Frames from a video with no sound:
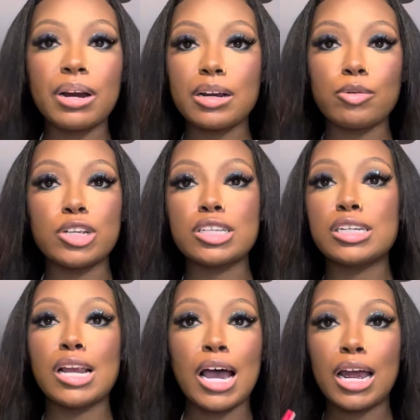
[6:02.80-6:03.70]
pregnant was
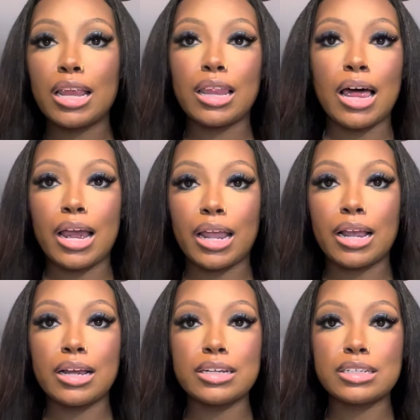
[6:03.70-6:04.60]
not
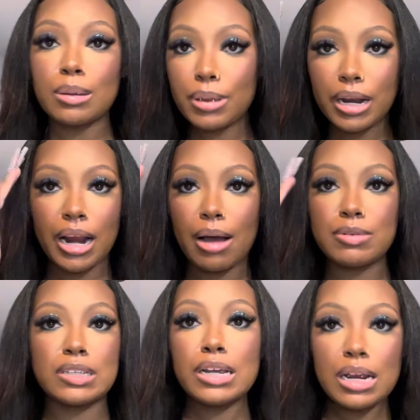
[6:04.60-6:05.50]
like something that I
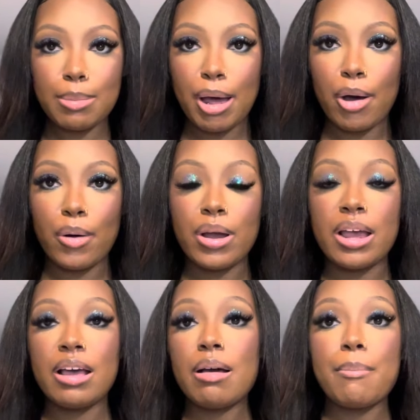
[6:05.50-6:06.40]
was thinking about.
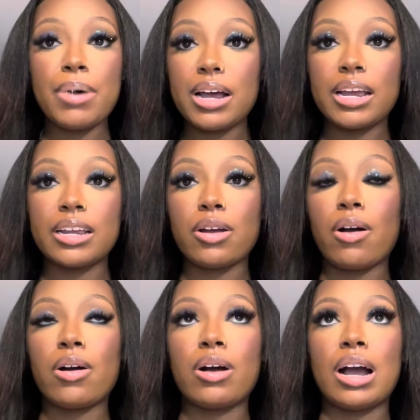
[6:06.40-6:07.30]
But
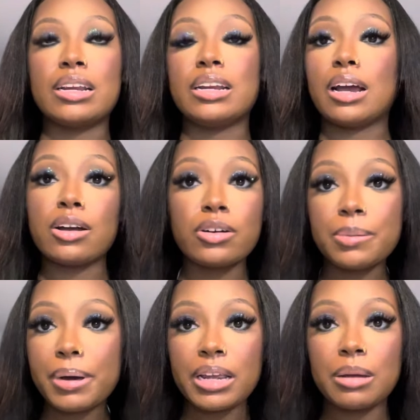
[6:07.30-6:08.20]
y'all, I did not go to
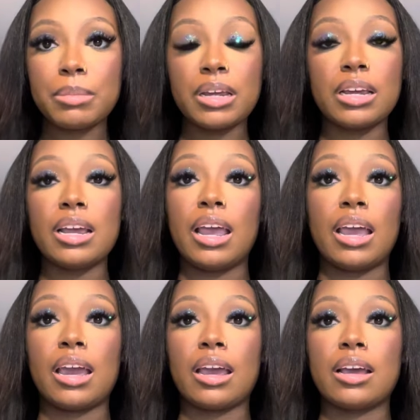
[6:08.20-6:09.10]
Miami
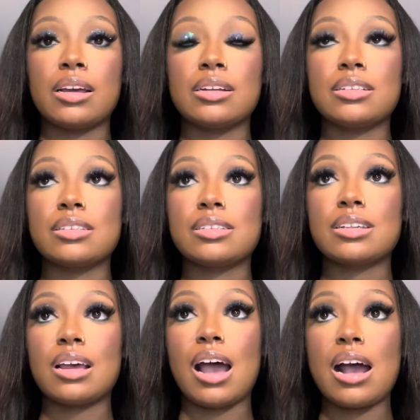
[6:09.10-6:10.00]
and
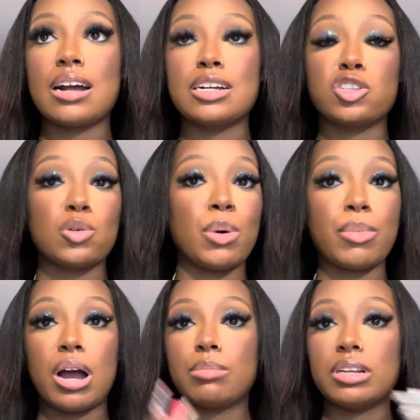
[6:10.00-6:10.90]
I told my
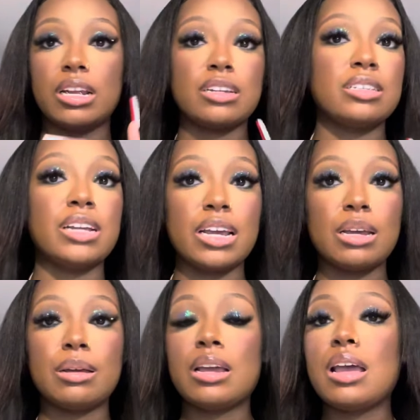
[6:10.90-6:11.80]
mom the next
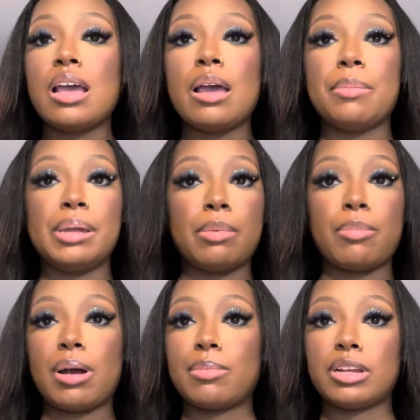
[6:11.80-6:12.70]
day. Me and my
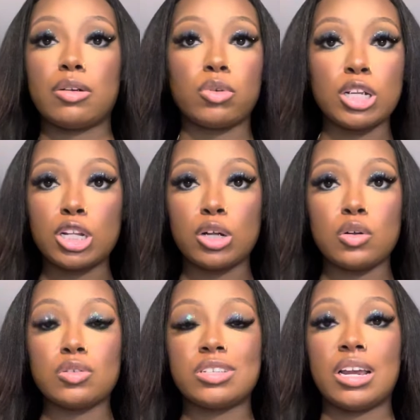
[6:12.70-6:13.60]
mom are like really
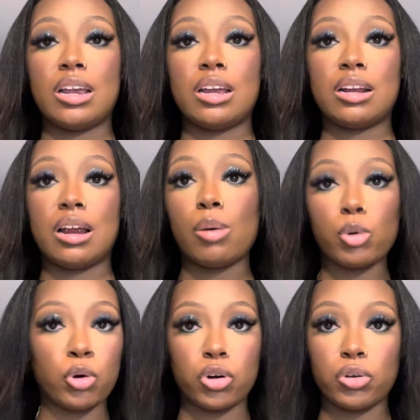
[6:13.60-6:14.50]
close and I'm
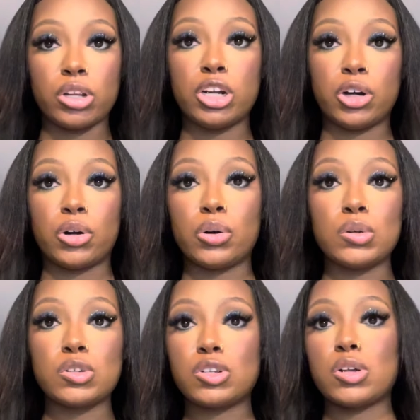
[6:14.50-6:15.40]
her only
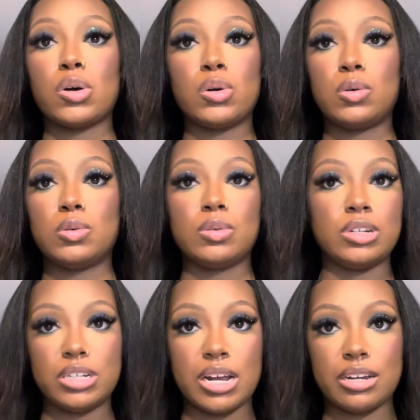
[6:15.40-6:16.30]
girl. So
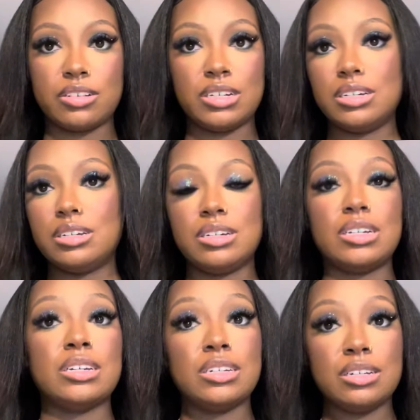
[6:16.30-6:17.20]
yeah, she
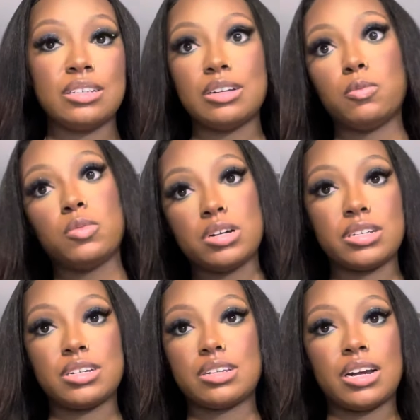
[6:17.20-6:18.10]
is and was
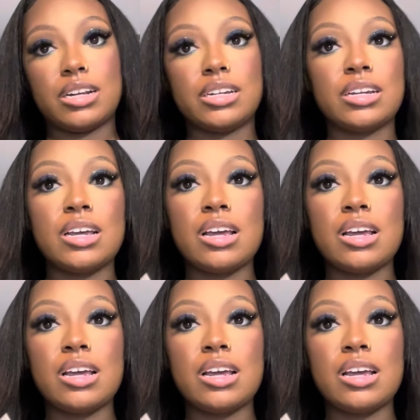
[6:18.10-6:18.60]
excited